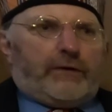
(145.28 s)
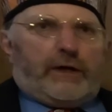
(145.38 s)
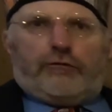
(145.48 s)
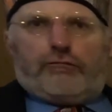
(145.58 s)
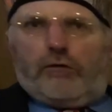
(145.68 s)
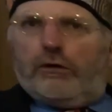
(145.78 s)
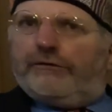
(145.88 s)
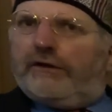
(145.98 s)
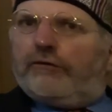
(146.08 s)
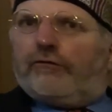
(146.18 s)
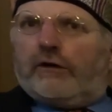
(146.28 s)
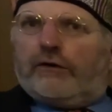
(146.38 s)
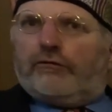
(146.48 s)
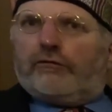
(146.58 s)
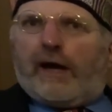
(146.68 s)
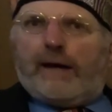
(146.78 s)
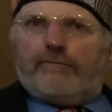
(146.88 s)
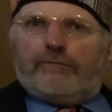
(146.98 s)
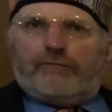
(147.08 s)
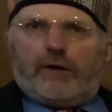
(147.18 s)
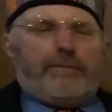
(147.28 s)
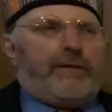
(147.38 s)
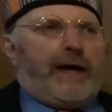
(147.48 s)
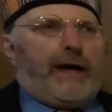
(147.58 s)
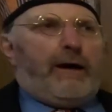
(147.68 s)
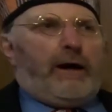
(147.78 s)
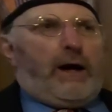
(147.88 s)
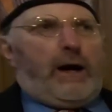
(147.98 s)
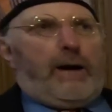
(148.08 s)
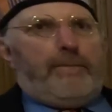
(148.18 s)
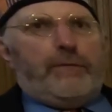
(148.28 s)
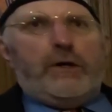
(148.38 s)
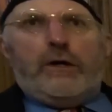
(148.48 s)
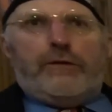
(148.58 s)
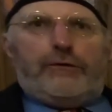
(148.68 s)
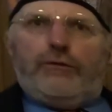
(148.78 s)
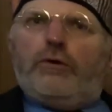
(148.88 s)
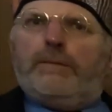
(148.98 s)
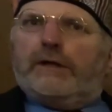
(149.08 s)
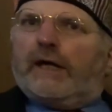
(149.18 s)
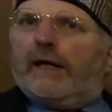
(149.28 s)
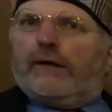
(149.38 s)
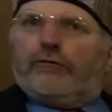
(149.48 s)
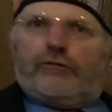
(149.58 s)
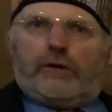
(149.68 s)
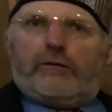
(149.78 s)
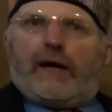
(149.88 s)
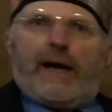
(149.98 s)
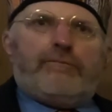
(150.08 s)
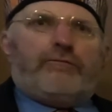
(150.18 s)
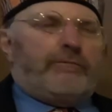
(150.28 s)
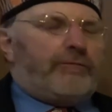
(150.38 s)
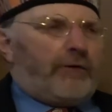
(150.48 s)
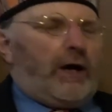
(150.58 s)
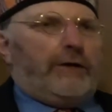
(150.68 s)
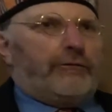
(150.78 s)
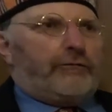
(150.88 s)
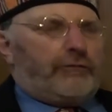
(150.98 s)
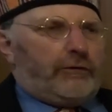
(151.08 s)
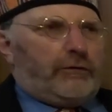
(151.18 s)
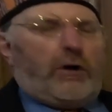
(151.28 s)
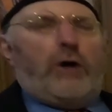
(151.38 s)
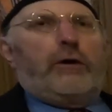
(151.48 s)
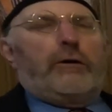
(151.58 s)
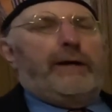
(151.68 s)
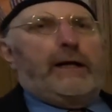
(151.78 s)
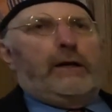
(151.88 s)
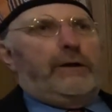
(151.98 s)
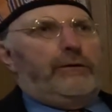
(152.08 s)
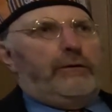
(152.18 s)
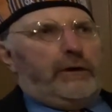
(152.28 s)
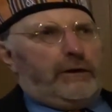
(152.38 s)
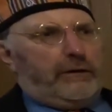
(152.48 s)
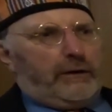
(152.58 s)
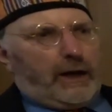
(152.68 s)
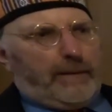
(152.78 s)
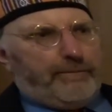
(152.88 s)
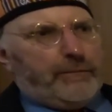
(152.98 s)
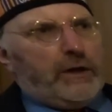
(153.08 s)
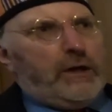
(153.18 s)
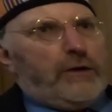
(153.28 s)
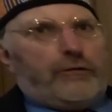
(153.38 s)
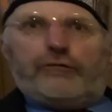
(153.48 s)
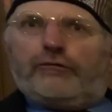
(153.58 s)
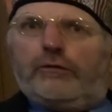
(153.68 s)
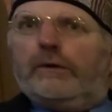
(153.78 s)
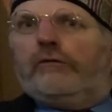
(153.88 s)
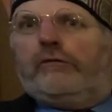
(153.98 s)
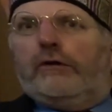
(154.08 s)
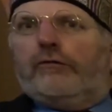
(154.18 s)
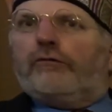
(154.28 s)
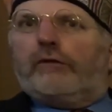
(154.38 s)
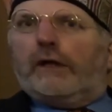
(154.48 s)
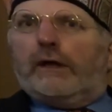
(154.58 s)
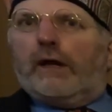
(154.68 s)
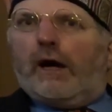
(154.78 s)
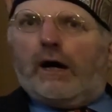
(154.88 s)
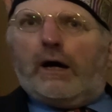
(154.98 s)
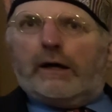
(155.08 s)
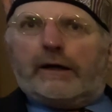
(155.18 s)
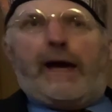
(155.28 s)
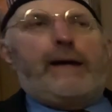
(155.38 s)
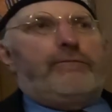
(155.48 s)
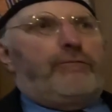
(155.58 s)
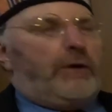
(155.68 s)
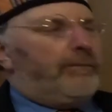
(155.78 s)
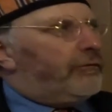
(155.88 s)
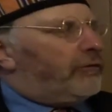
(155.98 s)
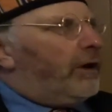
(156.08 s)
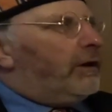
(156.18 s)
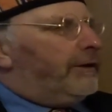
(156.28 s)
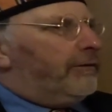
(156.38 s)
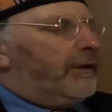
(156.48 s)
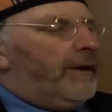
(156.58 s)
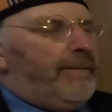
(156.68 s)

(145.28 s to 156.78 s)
its royal dynasties came from there. The Norman kings, came from France to conquer England, and the Stuart dynasty came from Scotland.